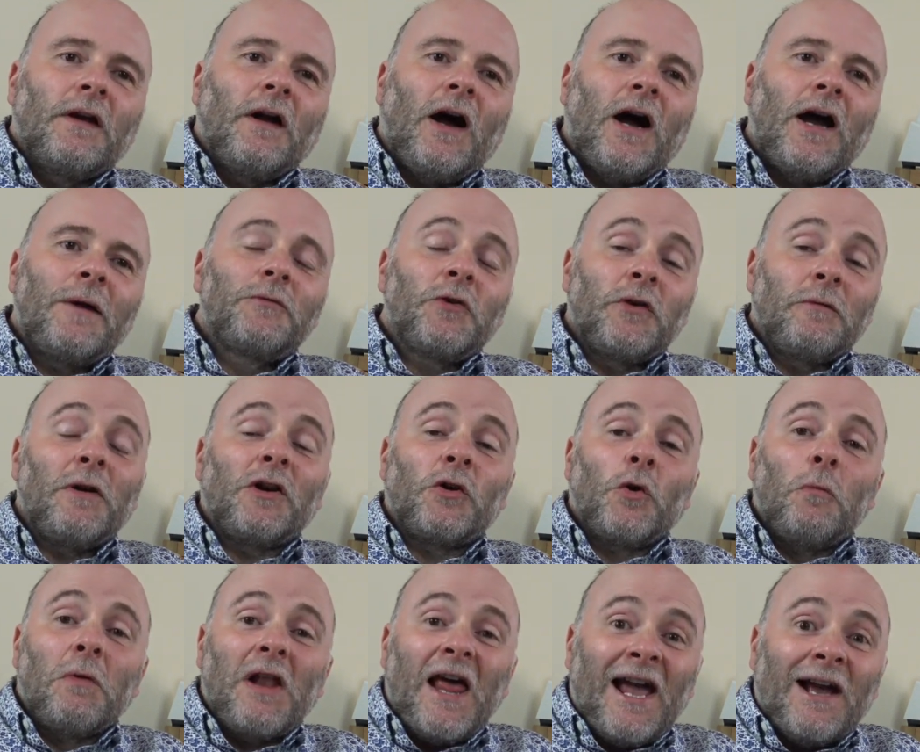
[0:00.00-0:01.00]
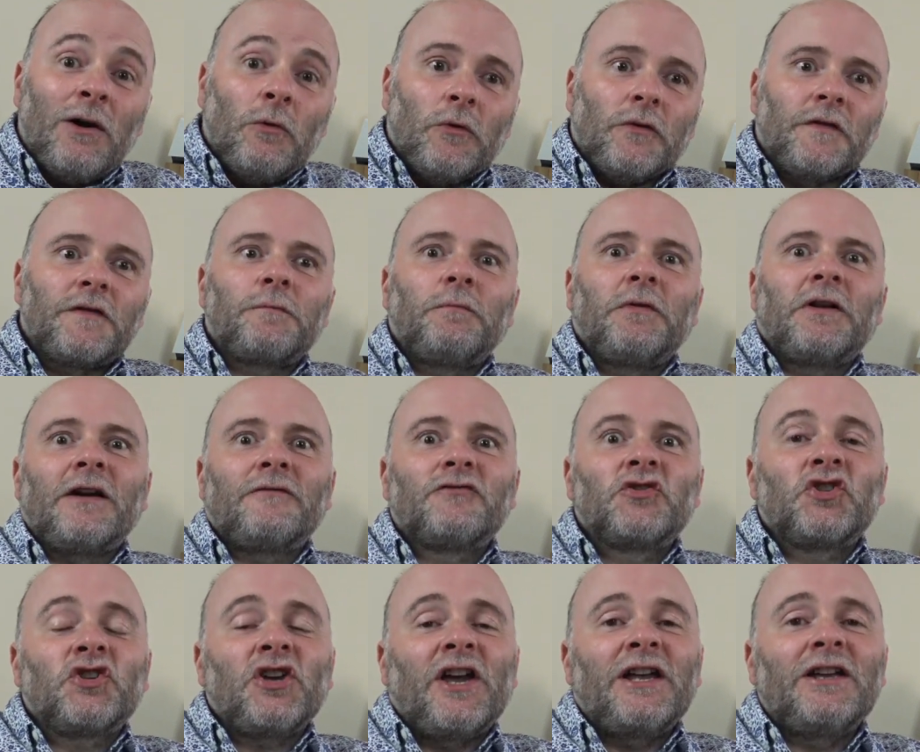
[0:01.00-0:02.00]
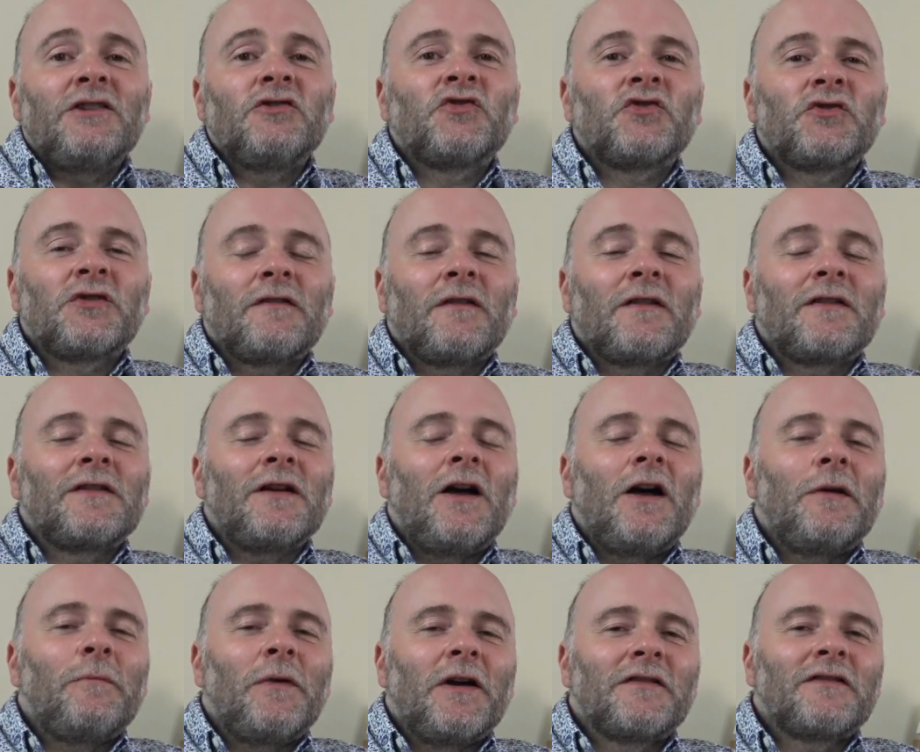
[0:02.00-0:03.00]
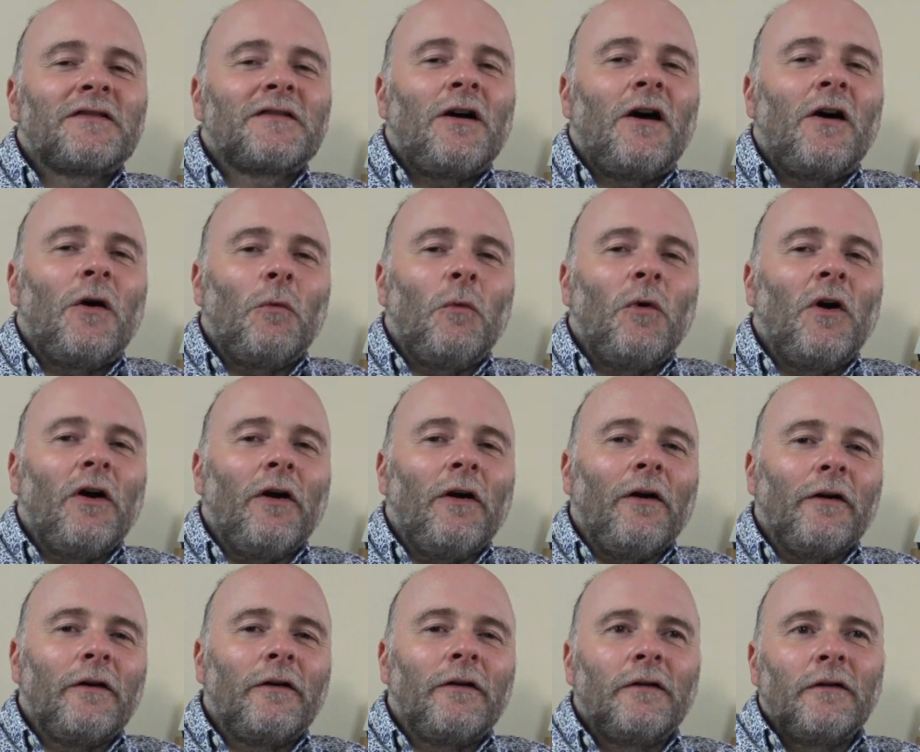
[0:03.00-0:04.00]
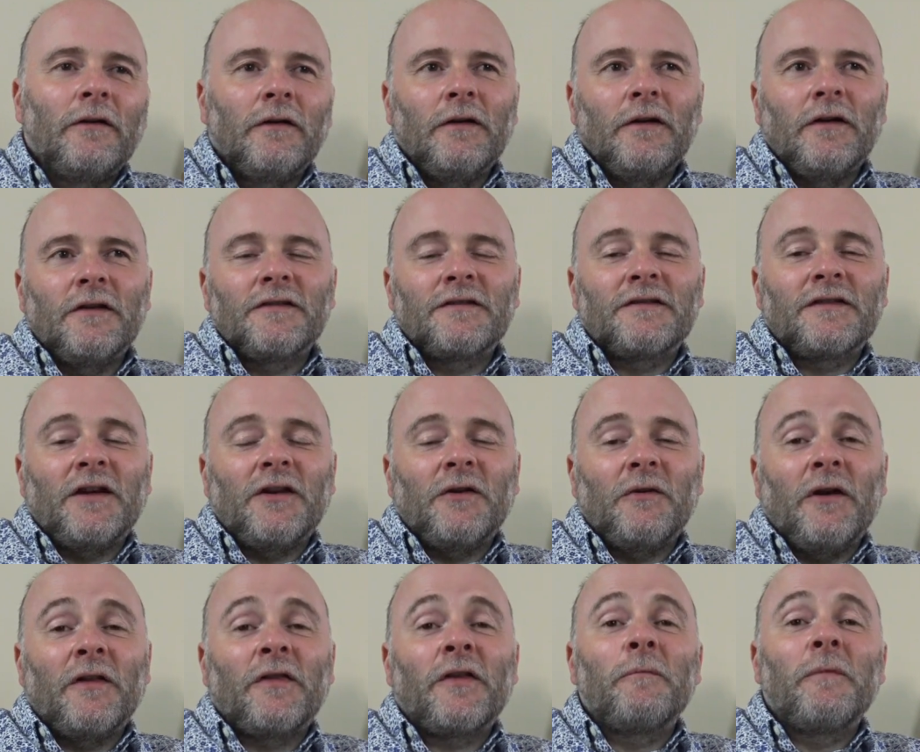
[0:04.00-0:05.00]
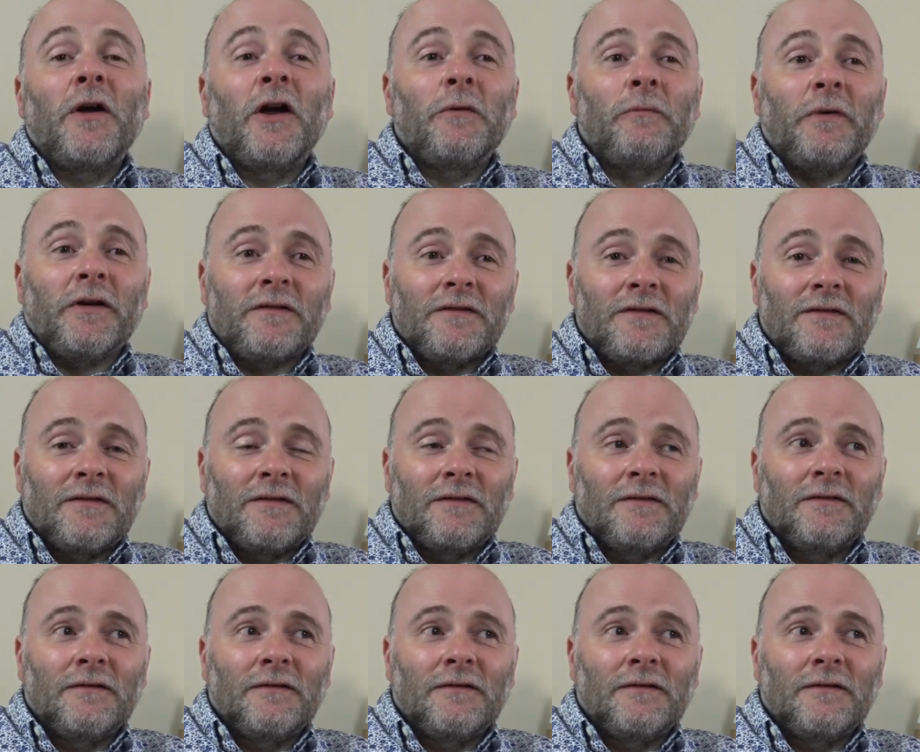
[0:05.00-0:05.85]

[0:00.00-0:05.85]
I'm doing my normal hours, but I've changed the time I start work. So at the moment,